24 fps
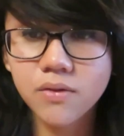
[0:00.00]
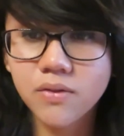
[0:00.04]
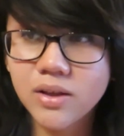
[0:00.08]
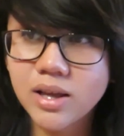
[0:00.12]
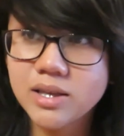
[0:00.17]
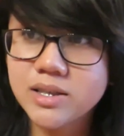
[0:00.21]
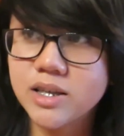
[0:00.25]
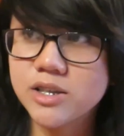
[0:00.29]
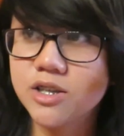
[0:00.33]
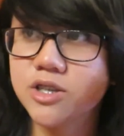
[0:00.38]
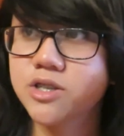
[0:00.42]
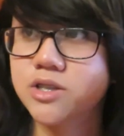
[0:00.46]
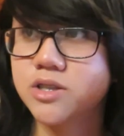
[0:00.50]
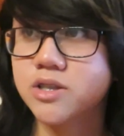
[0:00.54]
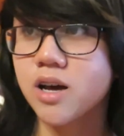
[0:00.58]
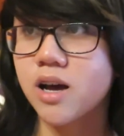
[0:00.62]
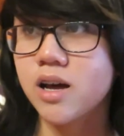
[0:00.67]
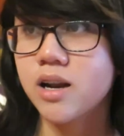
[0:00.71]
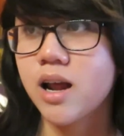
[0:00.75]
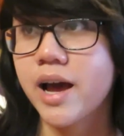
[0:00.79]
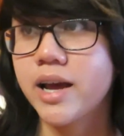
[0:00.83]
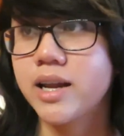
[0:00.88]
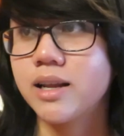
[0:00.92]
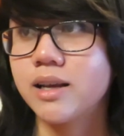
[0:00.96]
all this, I just
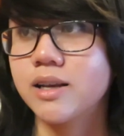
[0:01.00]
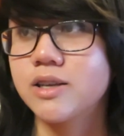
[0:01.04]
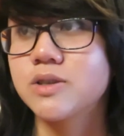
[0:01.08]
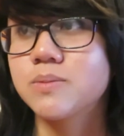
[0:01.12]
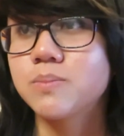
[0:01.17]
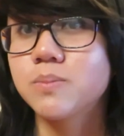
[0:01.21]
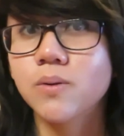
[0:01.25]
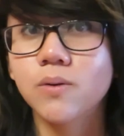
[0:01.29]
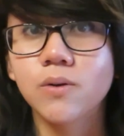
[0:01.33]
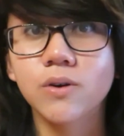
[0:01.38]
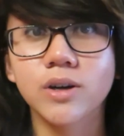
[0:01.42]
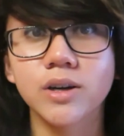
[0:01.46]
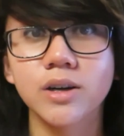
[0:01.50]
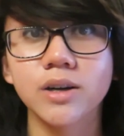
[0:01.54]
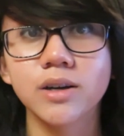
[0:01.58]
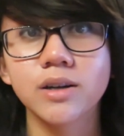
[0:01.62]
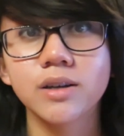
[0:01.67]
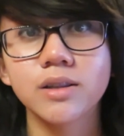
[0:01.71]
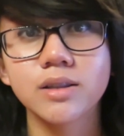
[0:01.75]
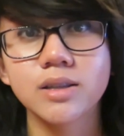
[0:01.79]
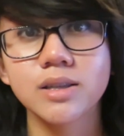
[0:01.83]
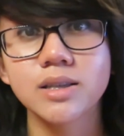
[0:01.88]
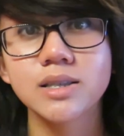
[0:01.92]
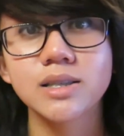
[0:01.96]
thought I'd explore
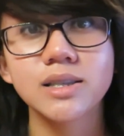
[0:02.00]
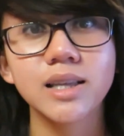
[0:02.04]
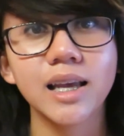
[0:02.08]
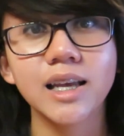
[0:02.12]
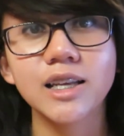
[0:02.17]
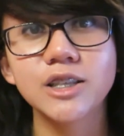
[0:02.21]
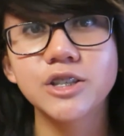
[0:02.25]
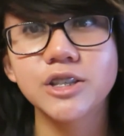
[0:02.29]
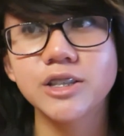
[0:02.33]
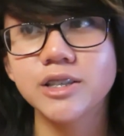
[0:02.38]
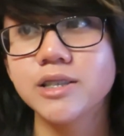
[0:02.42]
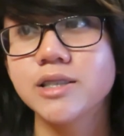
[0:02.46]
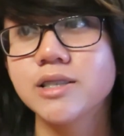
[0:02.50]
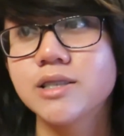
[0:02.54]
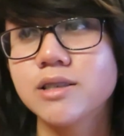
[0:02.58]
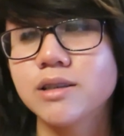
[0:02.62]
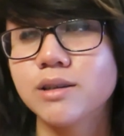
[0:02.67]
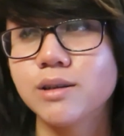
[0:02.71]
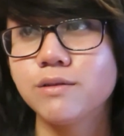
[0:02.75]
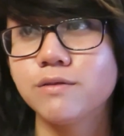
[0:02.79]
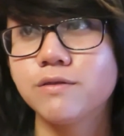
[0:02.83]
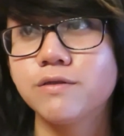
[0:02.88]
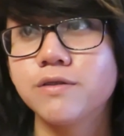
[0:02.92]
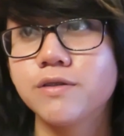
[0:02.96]
the stages
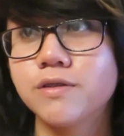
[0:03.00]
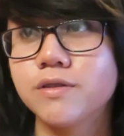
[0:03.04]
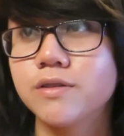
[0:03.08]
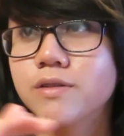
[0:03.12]
of